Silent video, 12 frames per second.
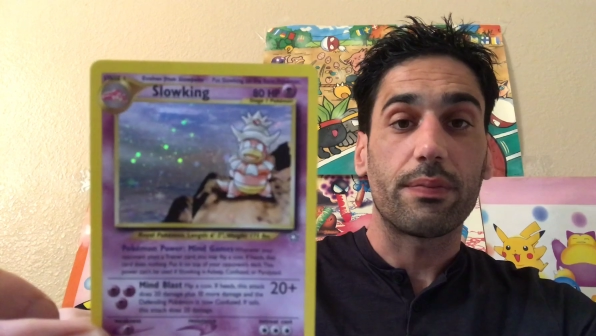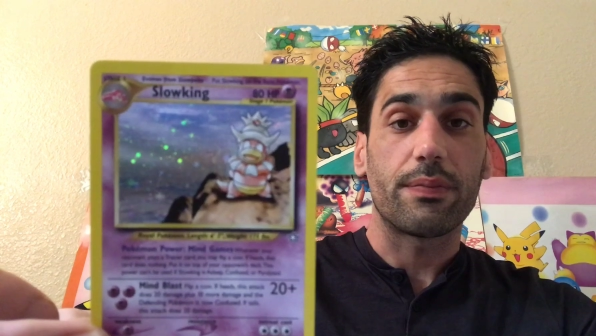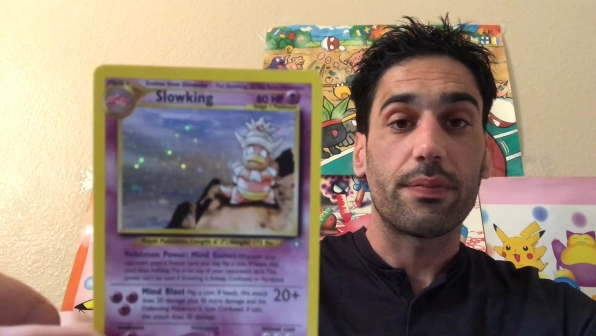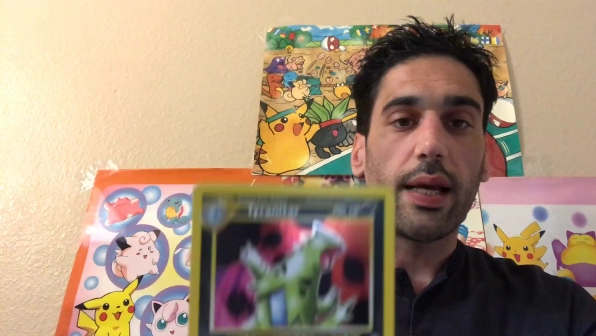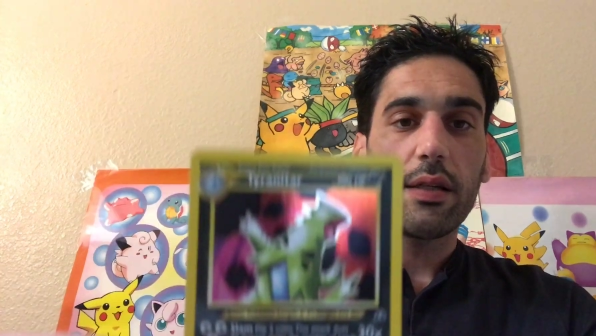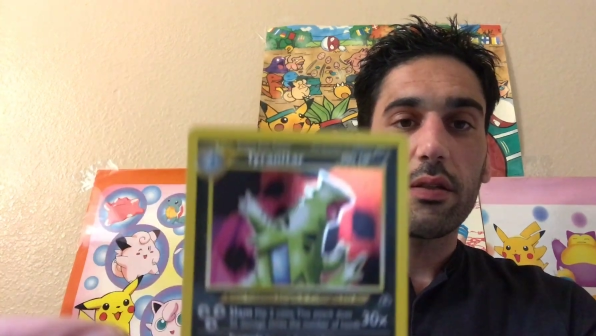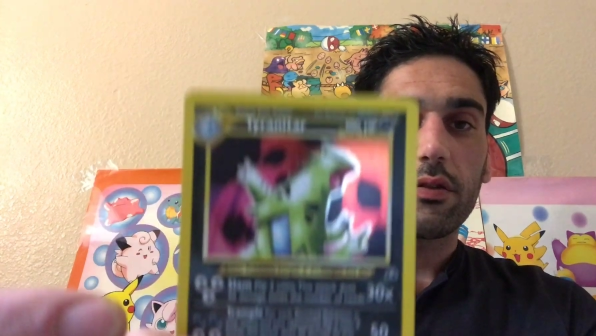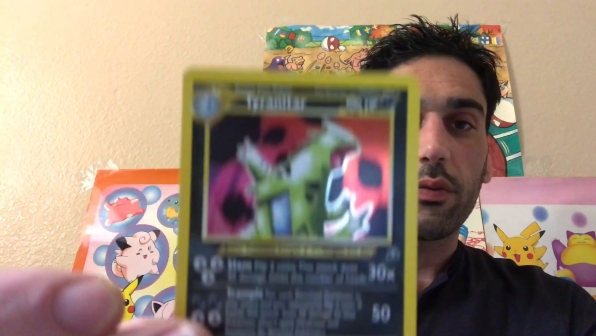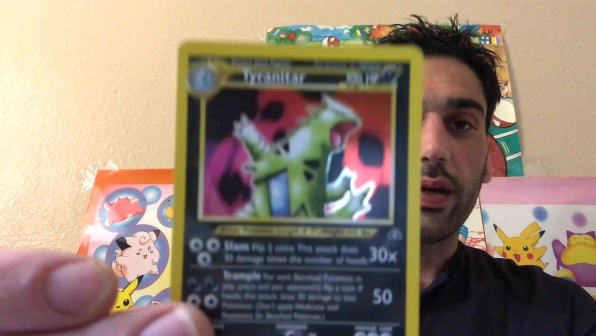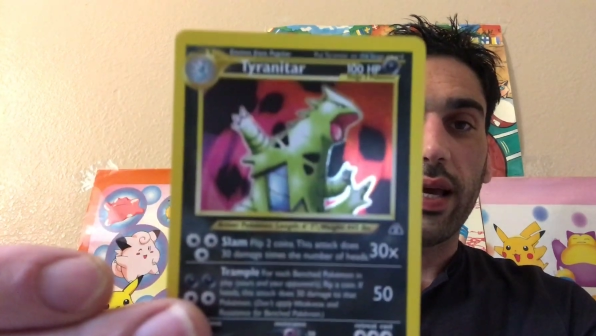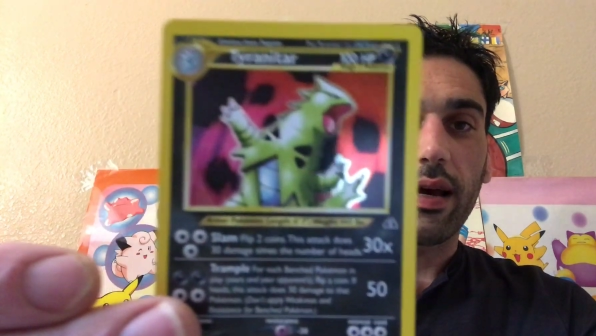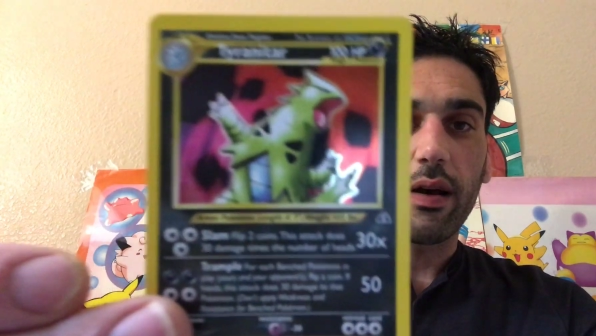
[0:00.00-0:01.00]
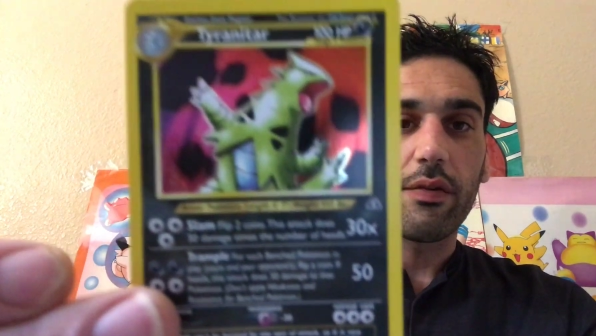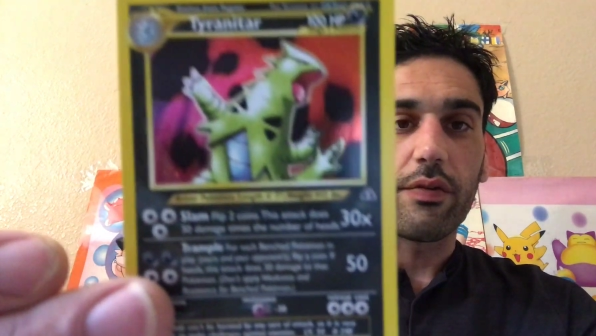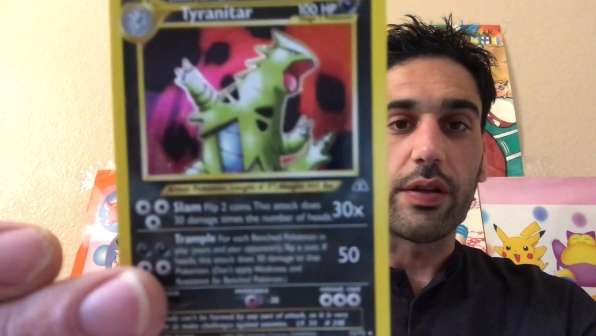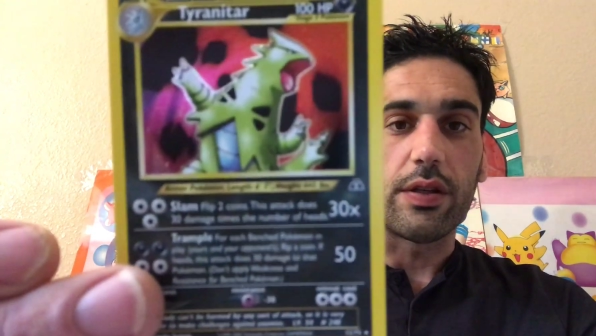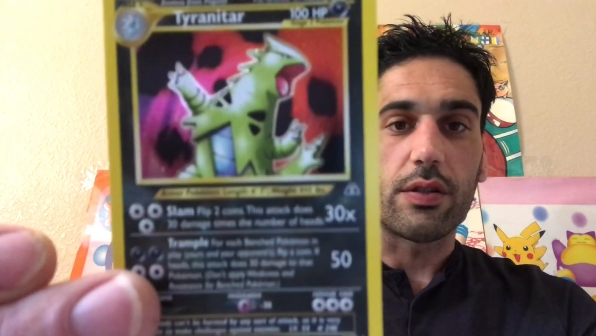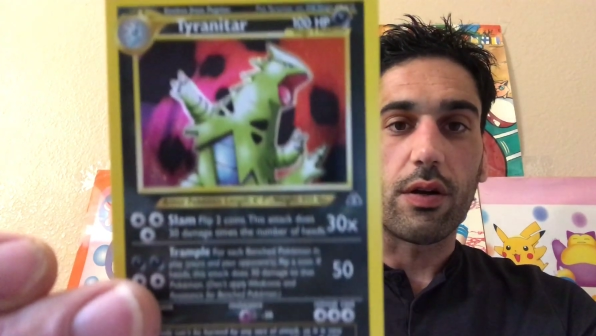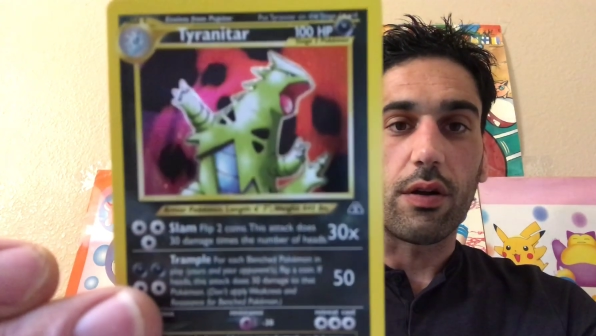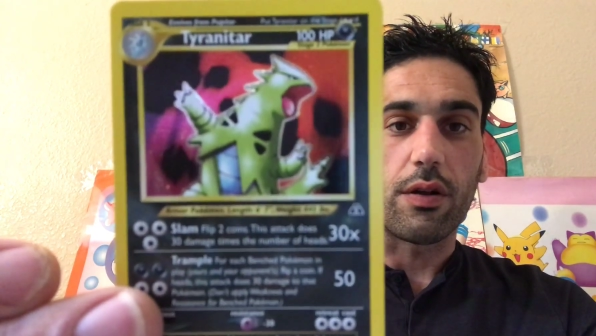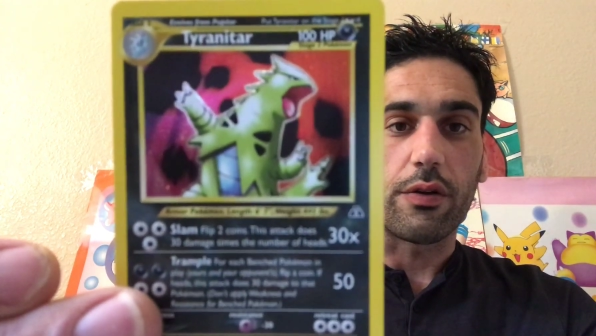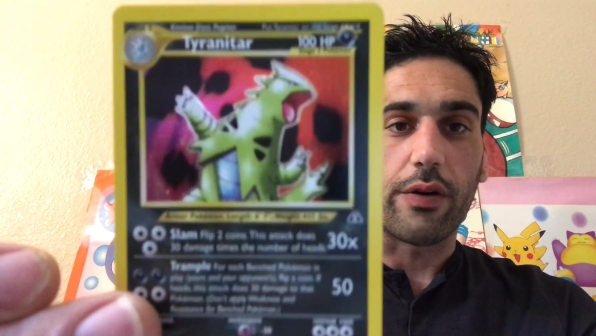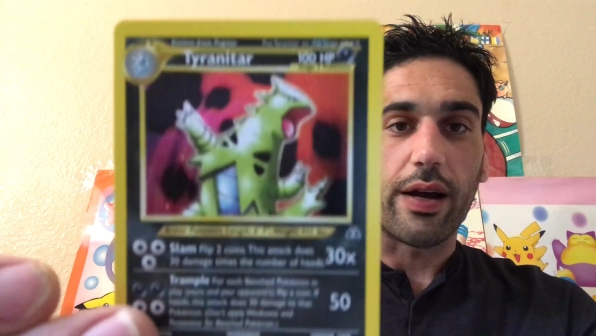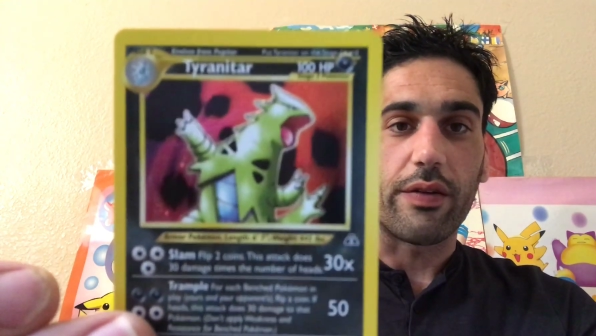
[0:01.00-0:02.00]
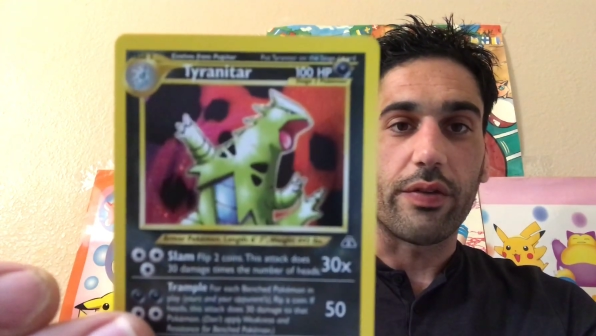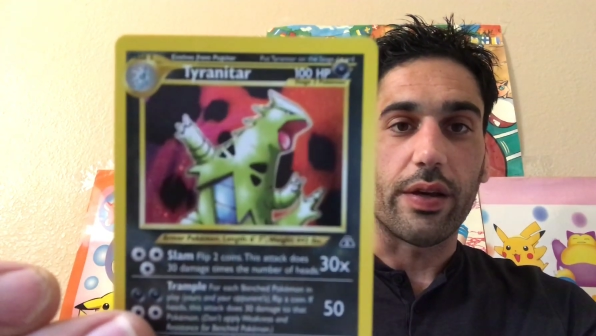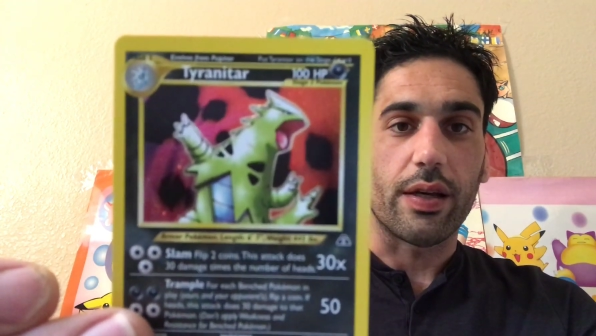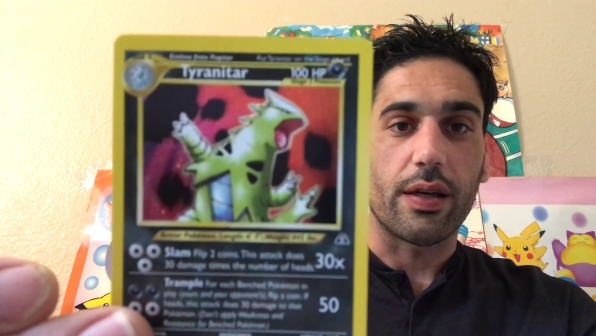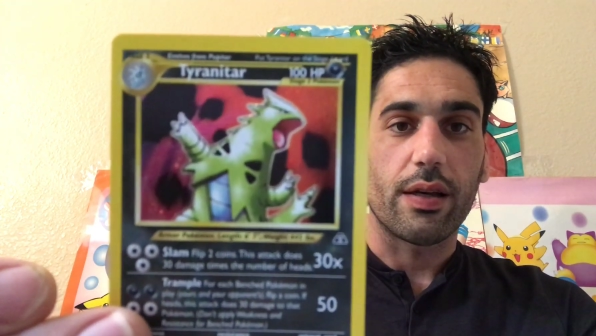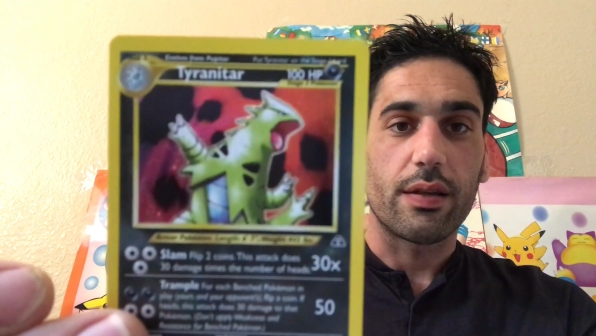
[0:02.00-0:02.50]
Next, we have this holographic